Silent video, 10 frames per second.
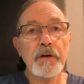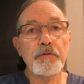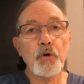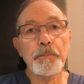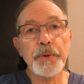
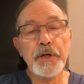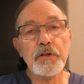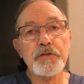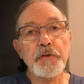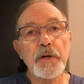Fort
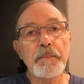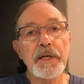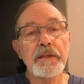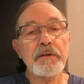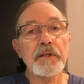Pierce for a
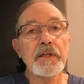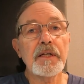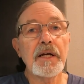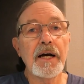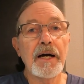month
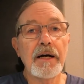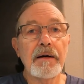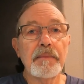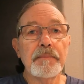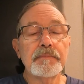
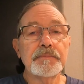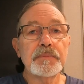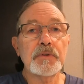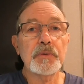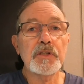to